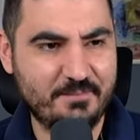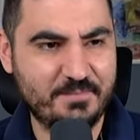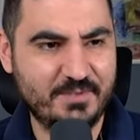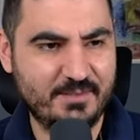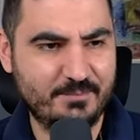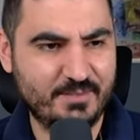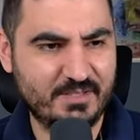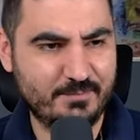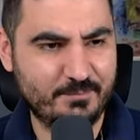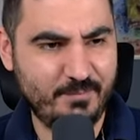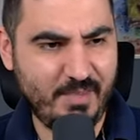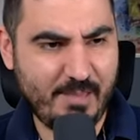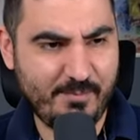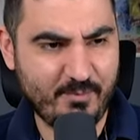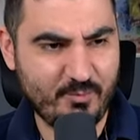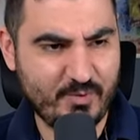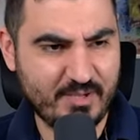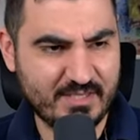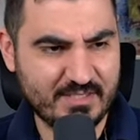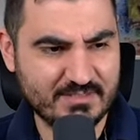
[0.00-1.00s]
opinion, but
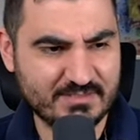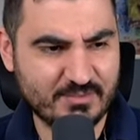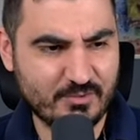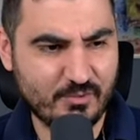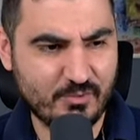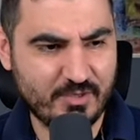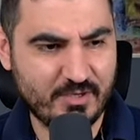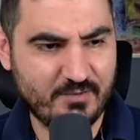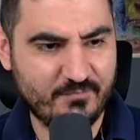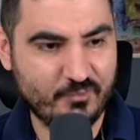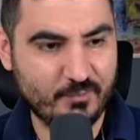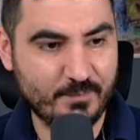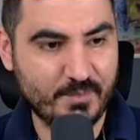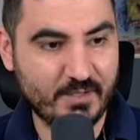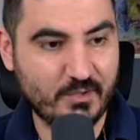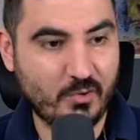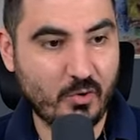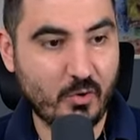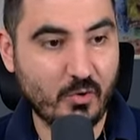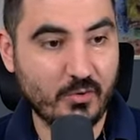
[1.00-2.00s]
maybe we can score here from
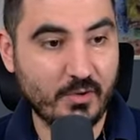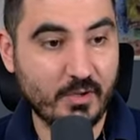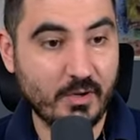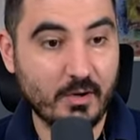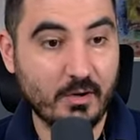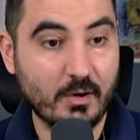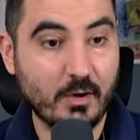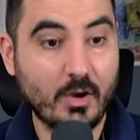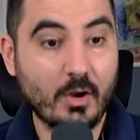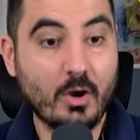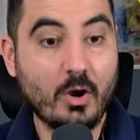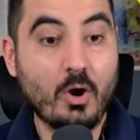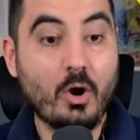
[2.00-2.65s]
the corner.